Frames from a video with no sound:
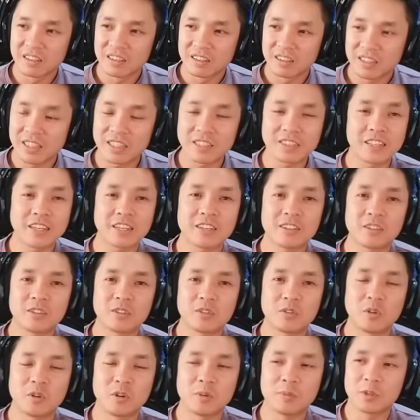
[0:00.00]
That
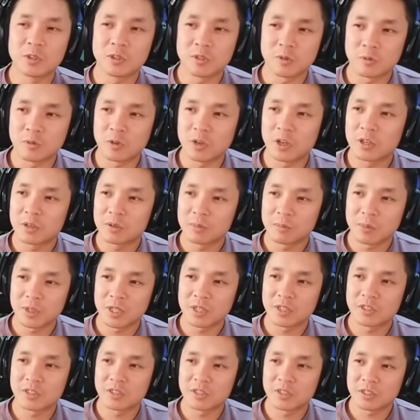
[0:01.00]
sounded almost wrong, but
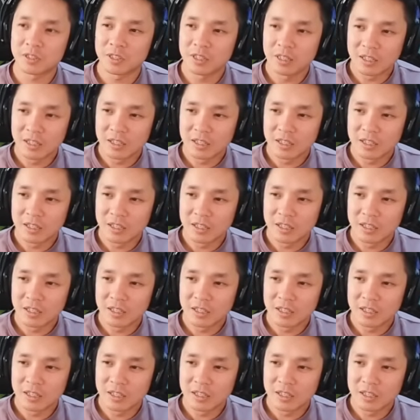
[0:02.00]
it's not.